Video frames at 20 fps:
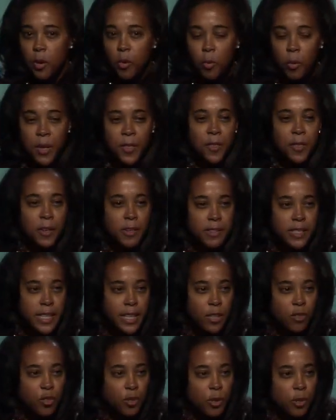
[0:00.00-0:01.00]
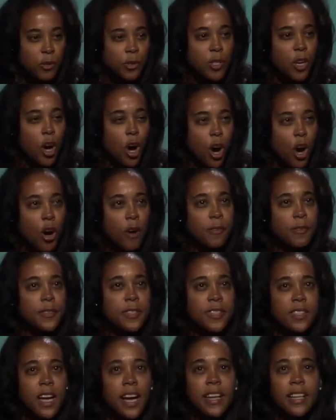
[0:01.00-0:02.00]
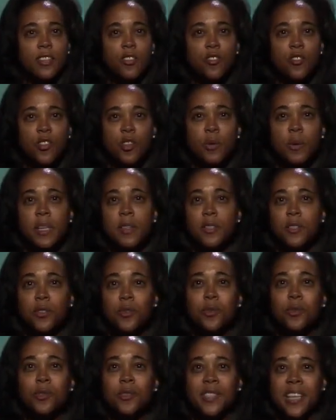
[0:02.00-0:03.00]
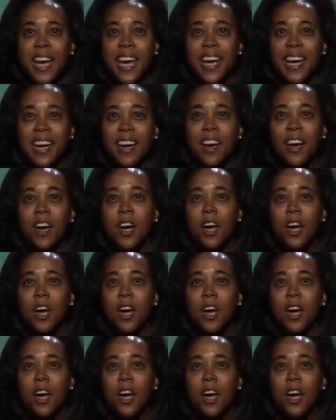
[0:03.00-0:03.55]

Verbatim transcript: with their teachers off site during the school day